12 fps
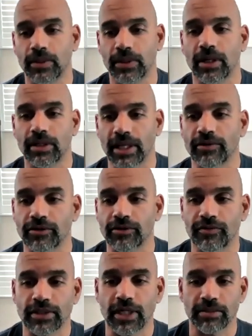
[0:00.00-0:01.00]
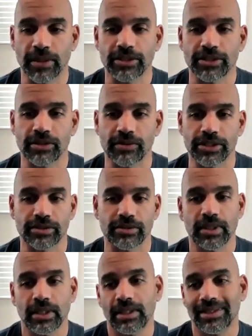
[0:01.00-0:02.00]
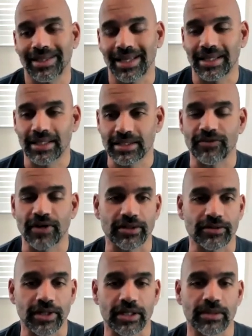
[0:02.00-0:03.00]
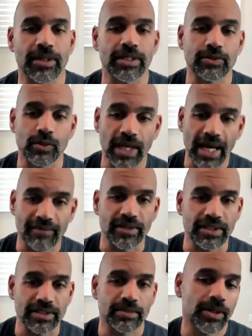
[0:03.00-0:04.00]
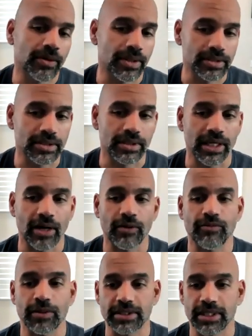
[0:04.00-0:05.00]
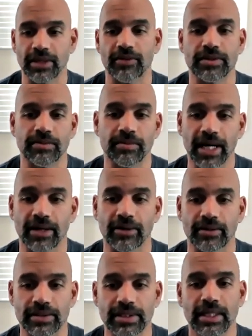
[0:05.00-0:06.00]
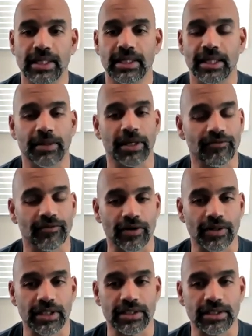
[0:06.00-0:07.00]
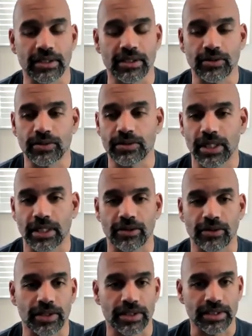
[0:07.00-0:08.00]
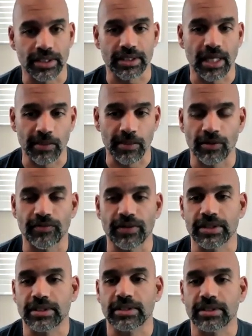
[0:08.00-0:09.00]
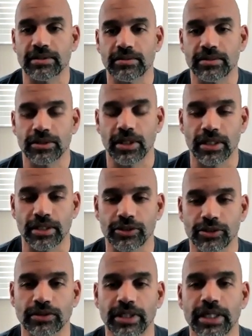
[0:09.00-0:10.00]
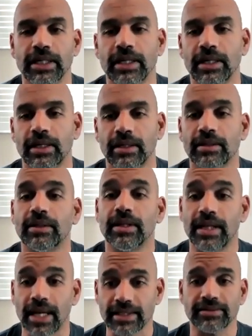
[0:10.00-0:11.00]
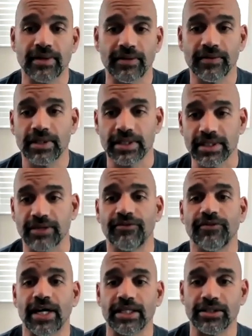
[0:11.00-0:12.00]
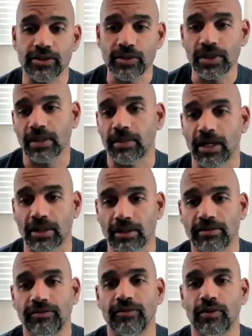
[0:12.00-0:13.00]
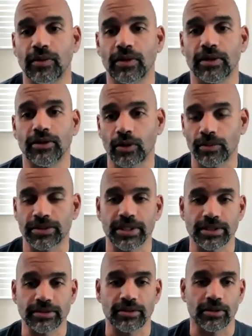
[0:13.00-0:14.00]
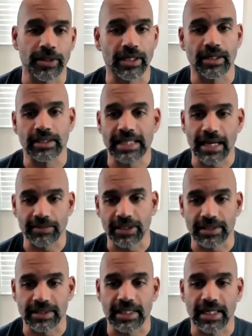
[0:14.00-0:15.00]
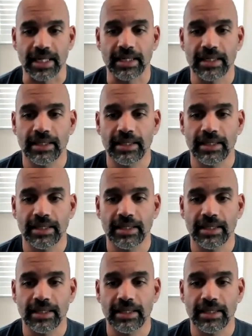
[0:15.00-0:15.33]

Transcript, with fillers: Call that retrieval augmented generation that needs a vector database. We have these components, and now we've put together some patterns that make it very easy to use. And you're going to see a demo of this uh, shortly. The next level is then fine tuning a model for your particular domain and adapting it to that.